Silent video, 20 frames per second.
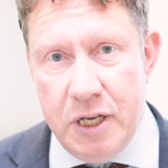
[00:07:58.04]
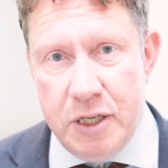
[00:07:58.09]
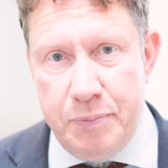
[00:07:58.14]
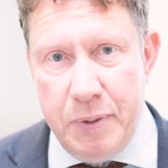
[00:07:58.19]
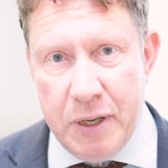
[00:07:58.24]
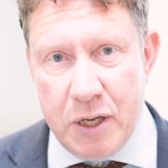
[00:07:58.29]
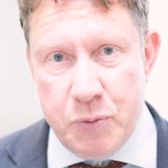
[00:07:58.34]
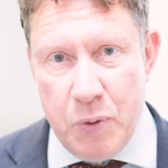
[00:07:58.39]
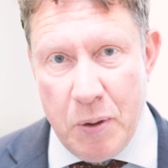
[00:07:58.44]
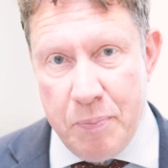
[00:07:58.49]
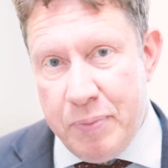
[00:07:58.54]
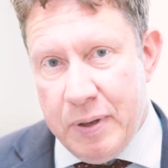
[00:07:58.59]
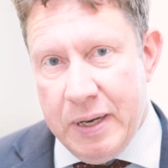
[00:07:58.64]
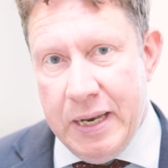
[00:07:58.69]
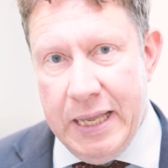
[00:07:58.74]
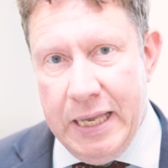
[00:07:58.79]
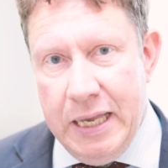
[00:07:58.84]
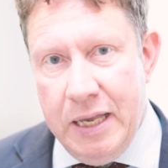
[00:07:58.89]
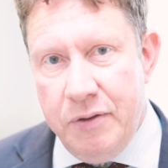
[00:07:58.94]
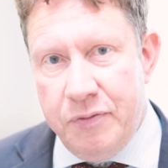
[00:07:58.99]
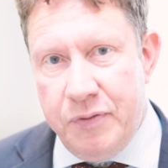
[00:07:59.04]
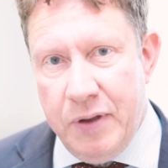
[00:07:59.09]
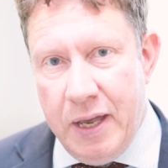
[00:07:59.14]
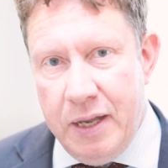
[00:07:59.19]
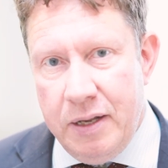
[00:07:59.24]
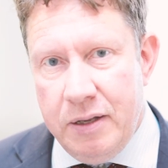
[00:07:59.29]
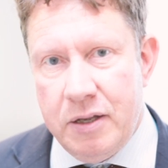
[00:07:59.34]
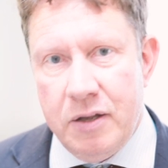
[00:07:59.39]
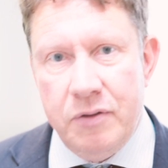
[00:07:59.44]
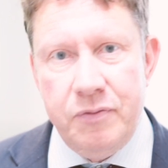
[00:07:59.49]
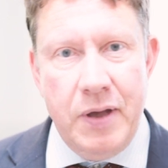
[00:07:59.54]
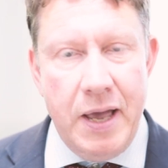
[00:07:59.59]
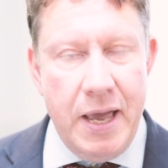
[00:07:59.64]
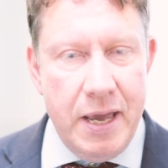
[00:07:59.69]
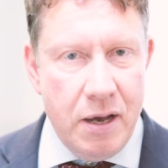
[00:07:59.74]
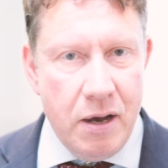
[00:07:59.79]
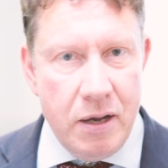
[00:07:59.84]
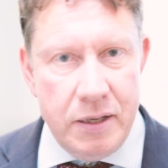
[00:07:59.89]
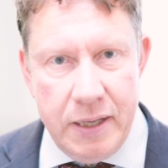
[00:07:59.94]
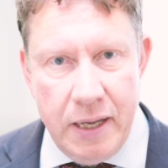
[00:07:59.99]
is because we believe in
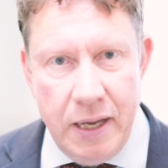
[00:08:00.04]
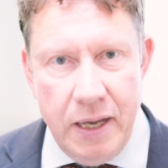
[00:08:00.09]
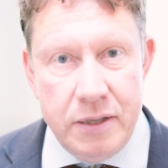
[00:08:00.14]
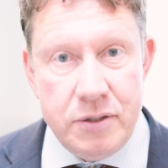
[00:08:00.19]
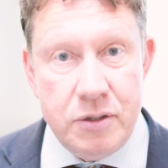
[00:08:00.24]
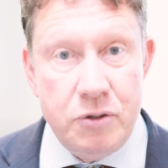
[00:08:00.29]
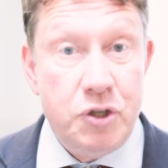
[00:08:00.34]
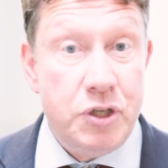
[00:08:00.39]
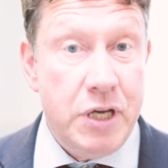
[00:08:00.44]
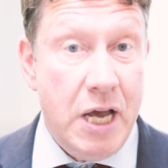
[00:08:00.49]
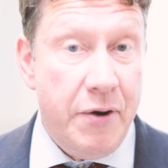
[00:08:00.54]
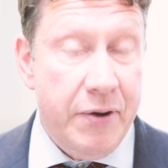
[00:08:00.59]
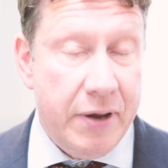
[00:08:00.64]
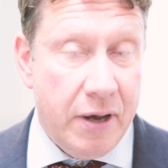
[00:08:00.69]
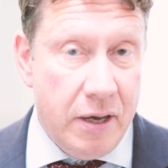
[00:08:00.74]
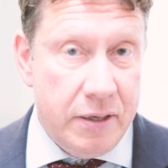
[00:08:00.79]
conveying ideas and sharing